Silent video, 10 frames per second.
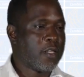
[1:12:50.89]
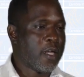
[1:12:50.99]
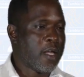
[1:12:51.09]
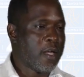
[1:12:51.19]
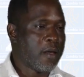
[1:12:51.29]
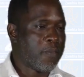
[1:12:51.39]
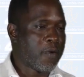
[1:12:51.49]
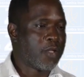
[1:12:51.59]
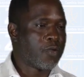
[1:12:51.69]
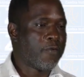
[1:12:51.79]
the
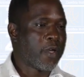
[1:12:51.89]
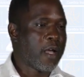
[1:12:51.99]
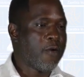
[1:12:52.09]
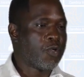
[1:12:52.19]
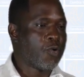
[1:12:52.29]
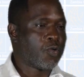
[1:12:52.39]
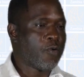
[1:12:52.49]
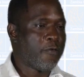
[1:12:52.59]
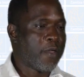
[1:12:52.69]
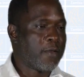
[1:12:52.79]
price of the car, which was
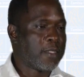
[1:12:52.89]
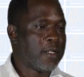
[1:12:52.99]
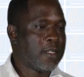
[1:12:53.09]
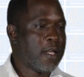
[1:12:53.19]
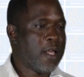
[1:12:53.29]
12,000,